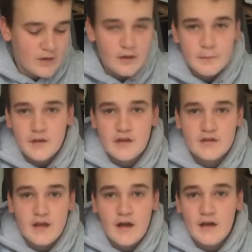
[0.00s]
because
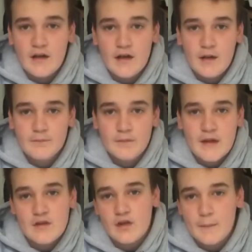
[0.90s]

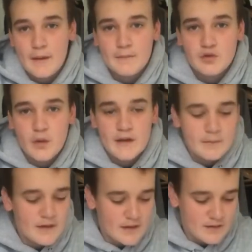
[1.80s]
it took about 20
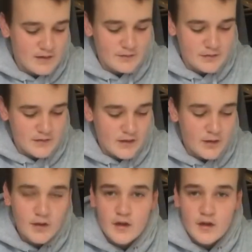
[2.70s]
minutes, that video.